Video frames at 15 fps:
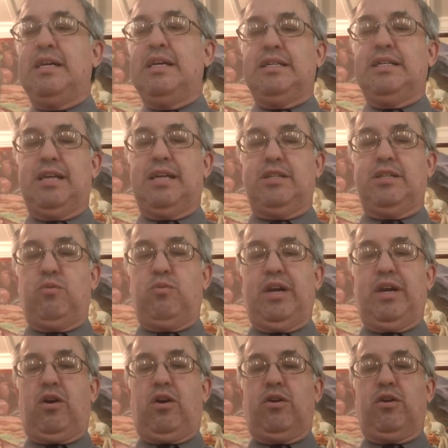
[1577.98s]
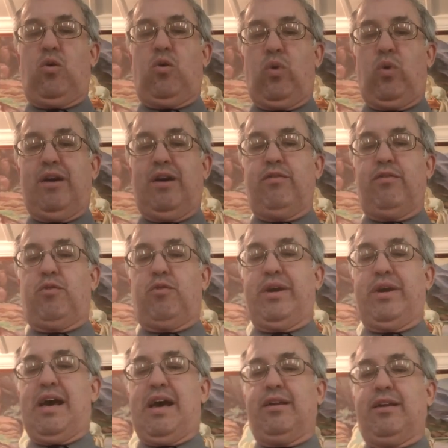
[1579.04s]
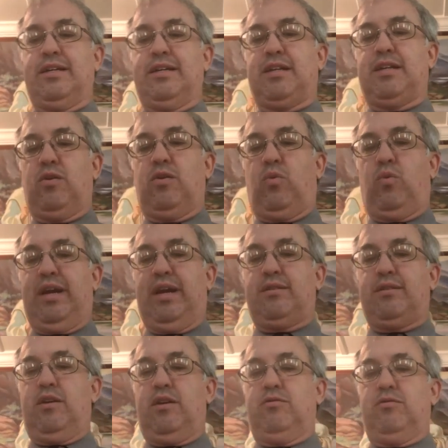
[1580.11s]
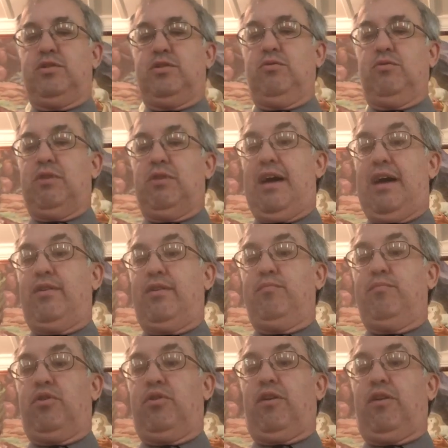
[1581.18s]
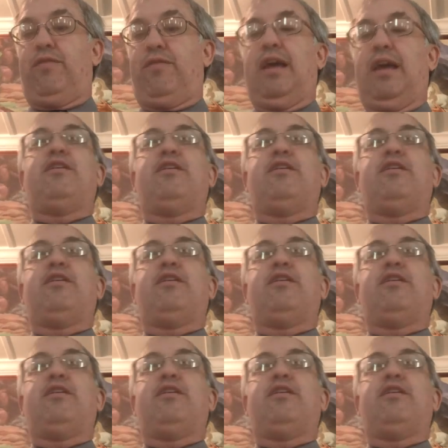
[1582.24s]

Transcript: Since we are aware of the realities that await those who haven't put our faith